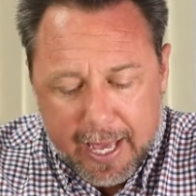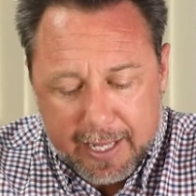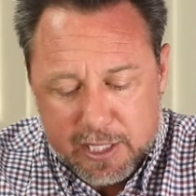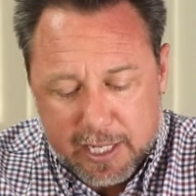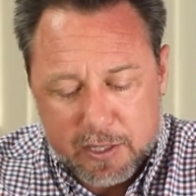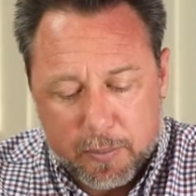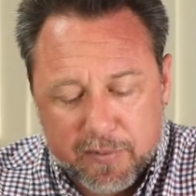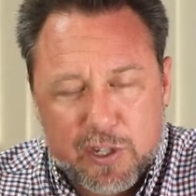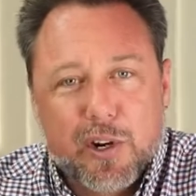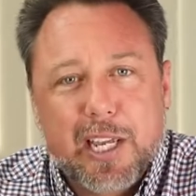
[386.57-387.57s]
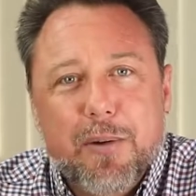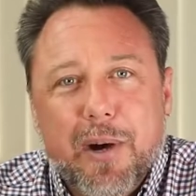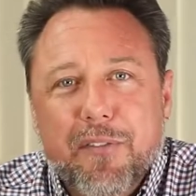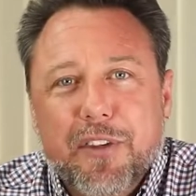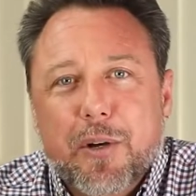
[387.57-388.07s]
It's a bit of a tricky
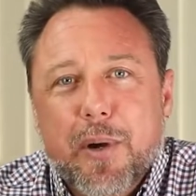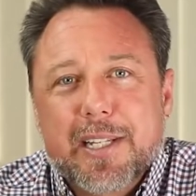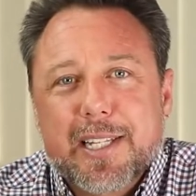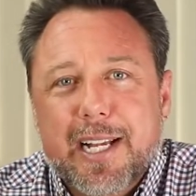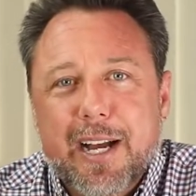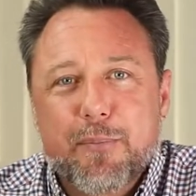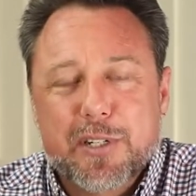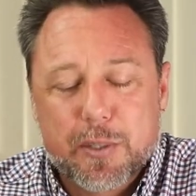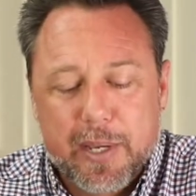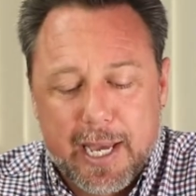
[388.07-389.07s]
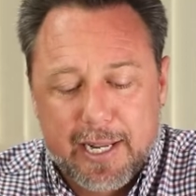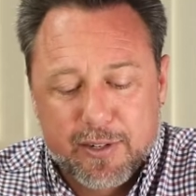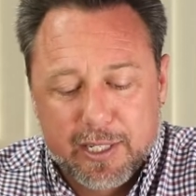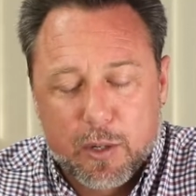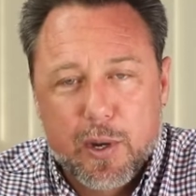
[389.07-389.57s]
one for the Queensland government to be
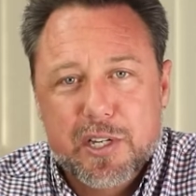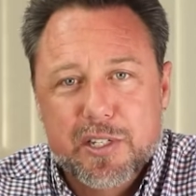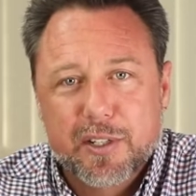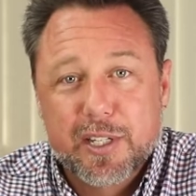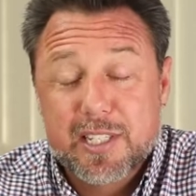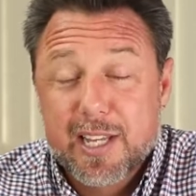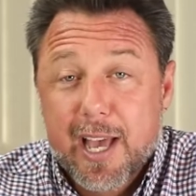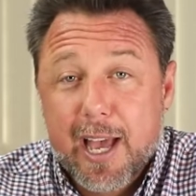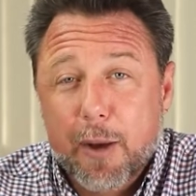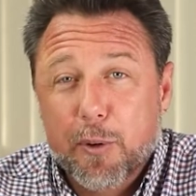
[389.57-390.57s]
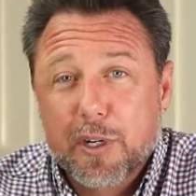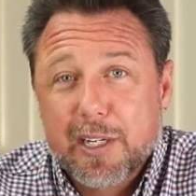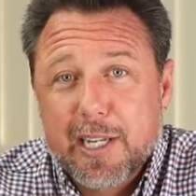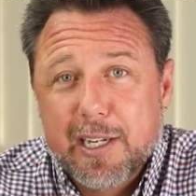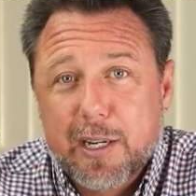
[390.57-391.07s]
answering the questions on this, and we'll
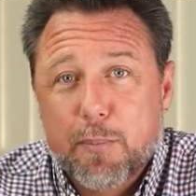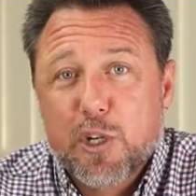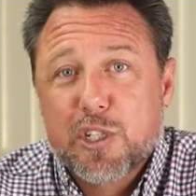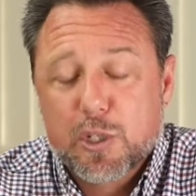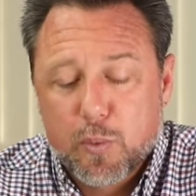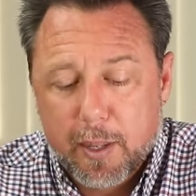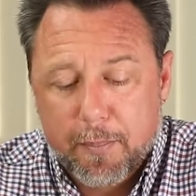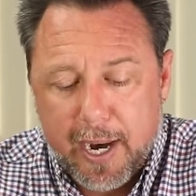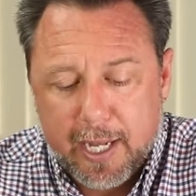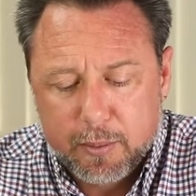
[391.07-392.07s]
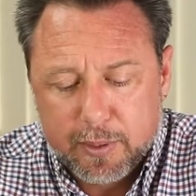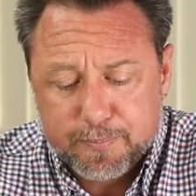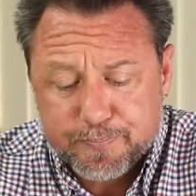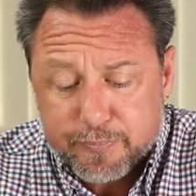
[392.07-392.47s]
continue to push this one in Parliament.